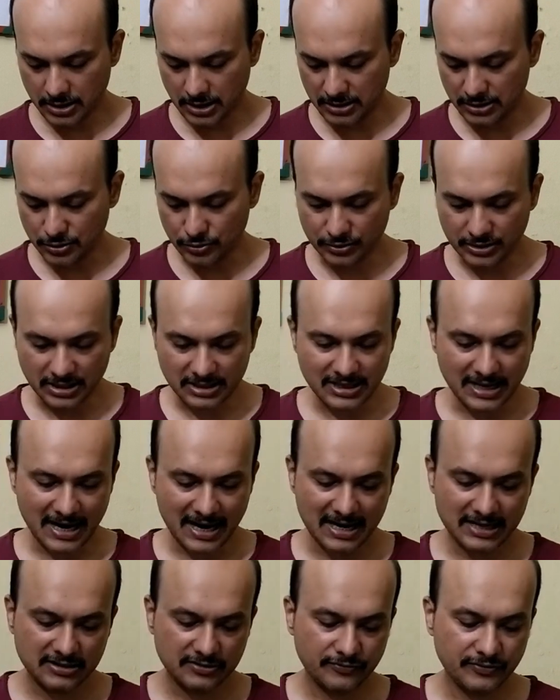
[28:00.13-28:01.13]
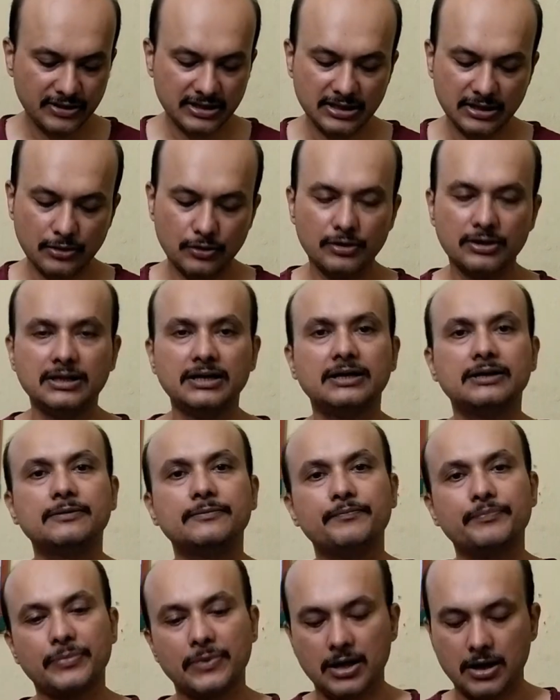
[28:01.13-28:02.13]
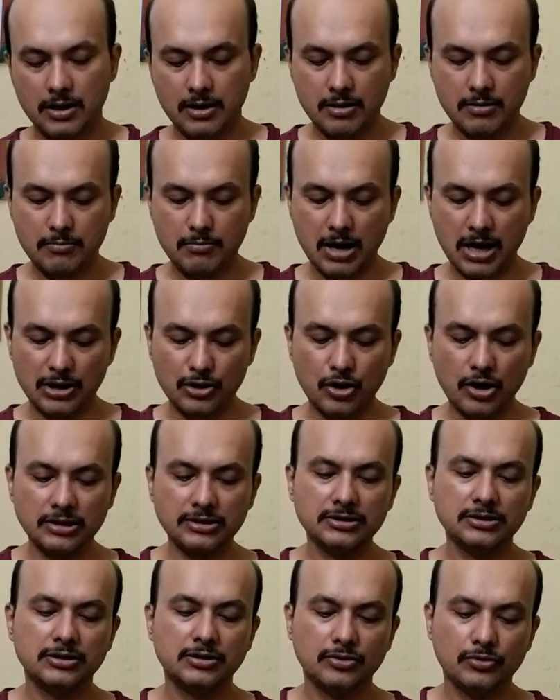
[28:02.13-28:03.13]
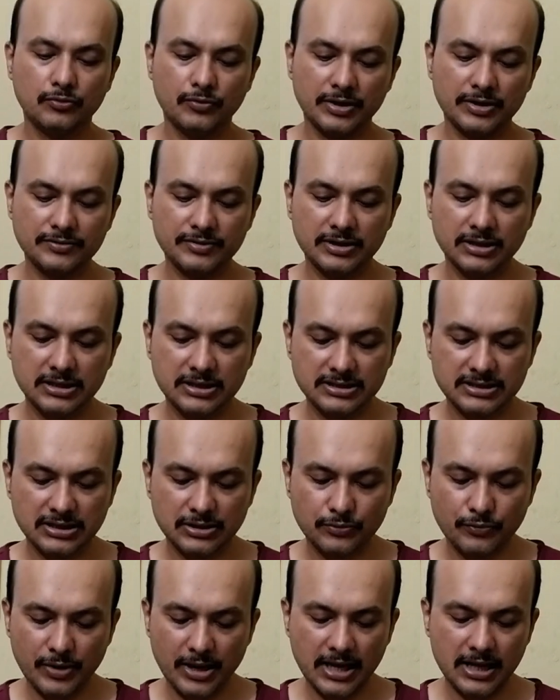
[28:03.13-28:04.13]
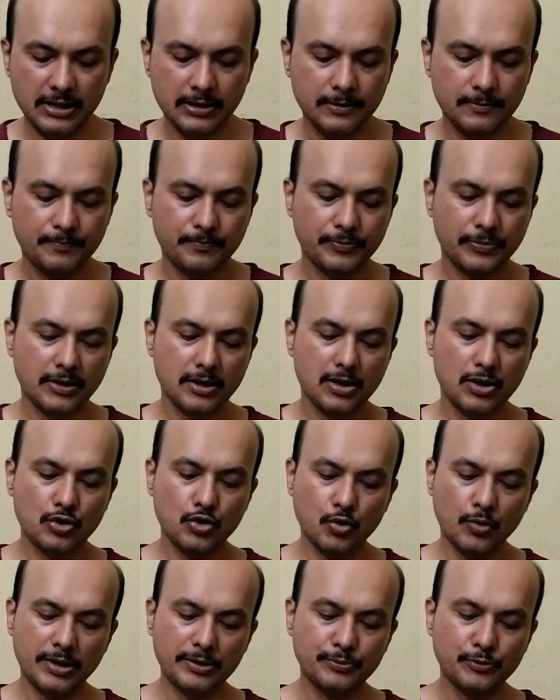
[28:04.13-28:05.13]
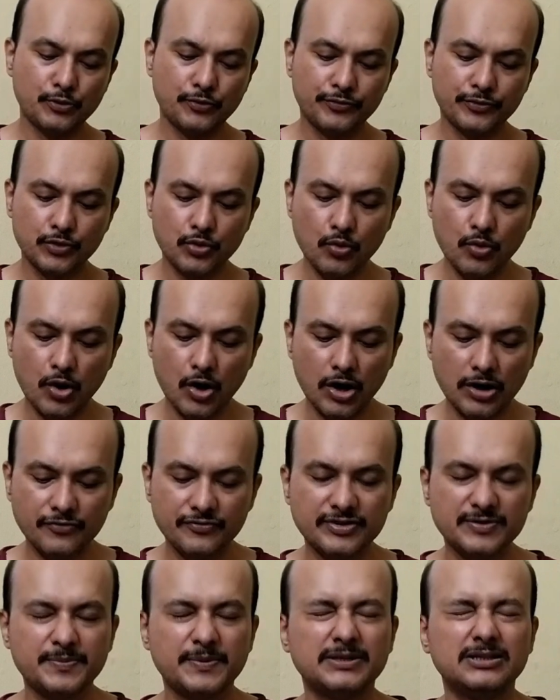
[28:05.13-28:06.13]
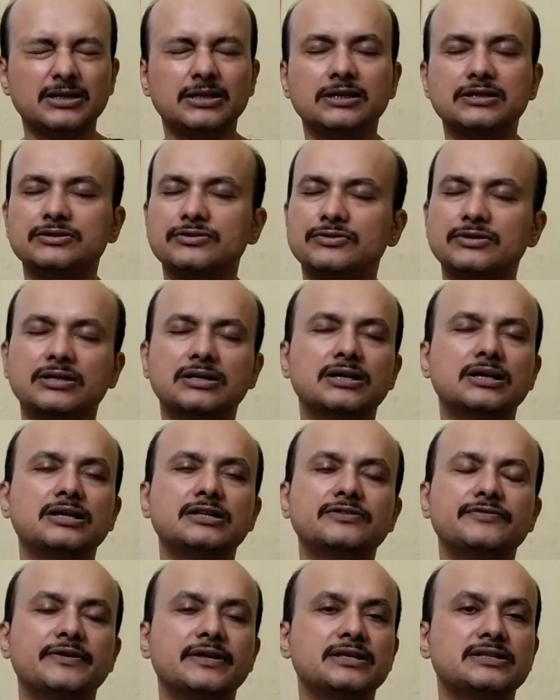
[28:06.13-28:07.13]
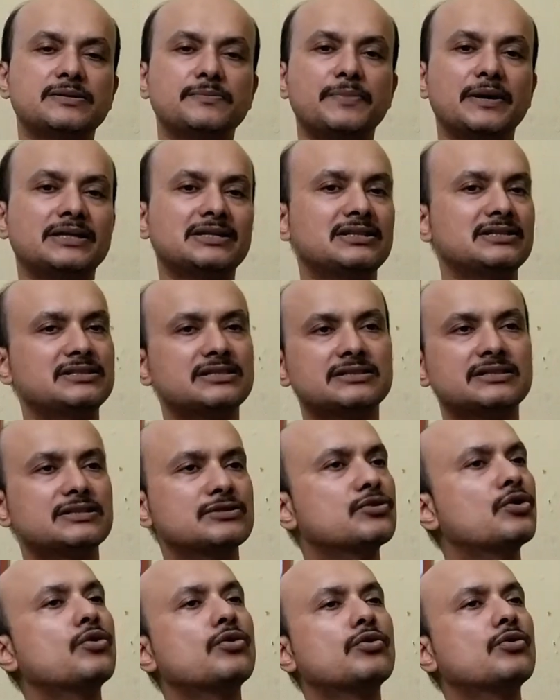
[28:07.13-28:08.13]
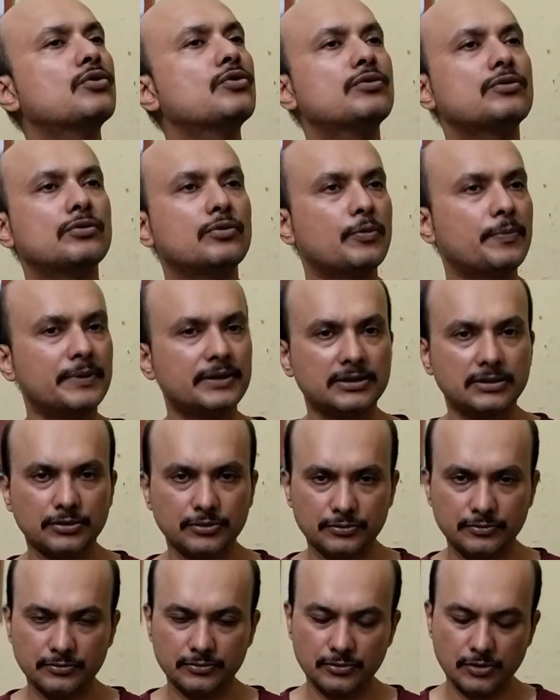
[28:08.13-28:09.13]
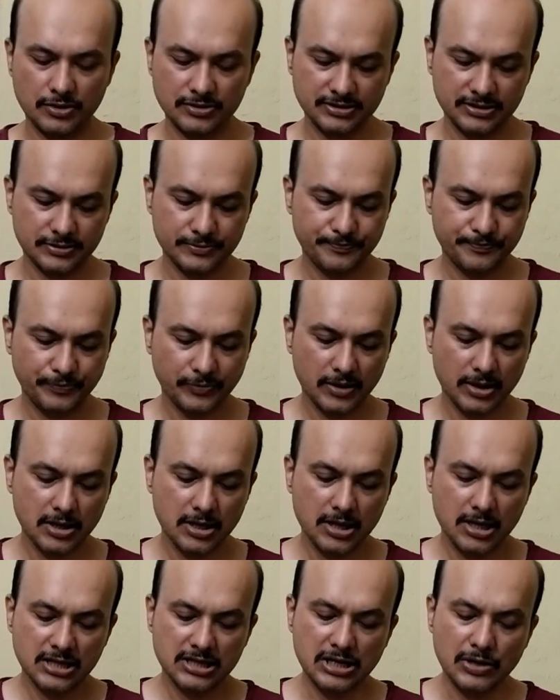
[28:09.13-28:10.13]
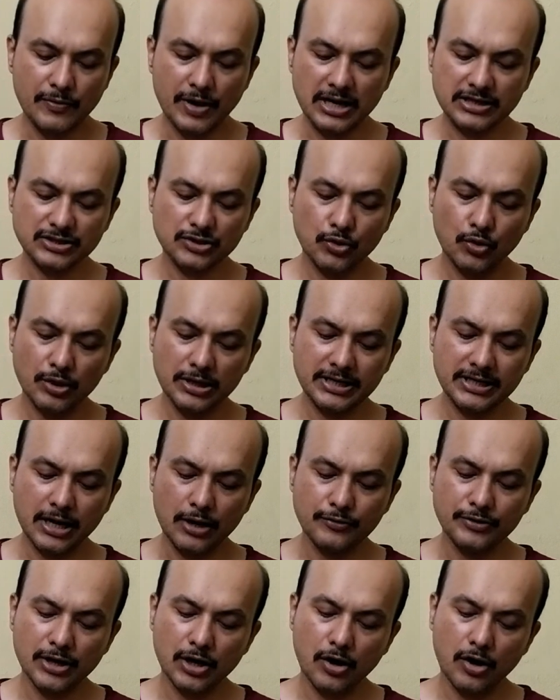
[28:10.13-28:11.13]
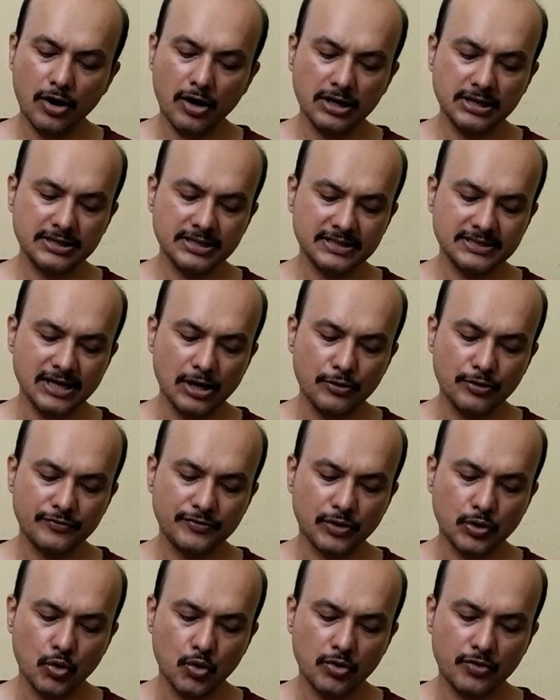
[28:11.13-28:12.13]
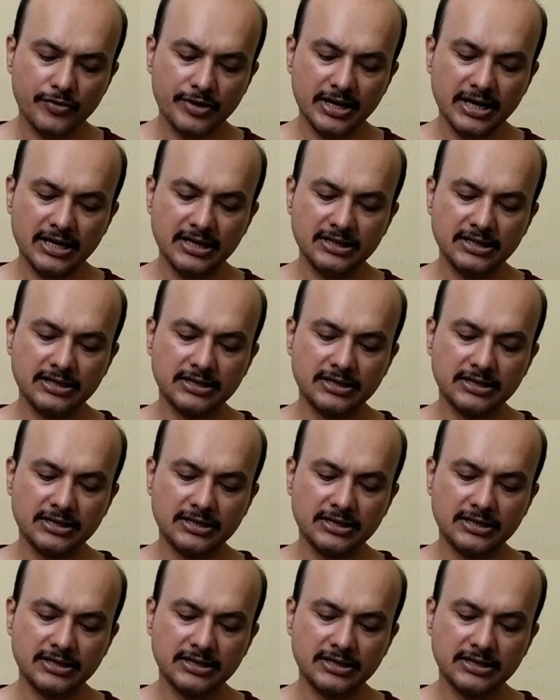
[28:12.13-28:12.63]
And they looked at their hands, feet and all that. Margot, one of the girls said, well, no one moved. Go on, whispered the girl. So the girl is very sympathetic. She says, go, open the closet. They walked slowly down the hall in the sound of the cold rain.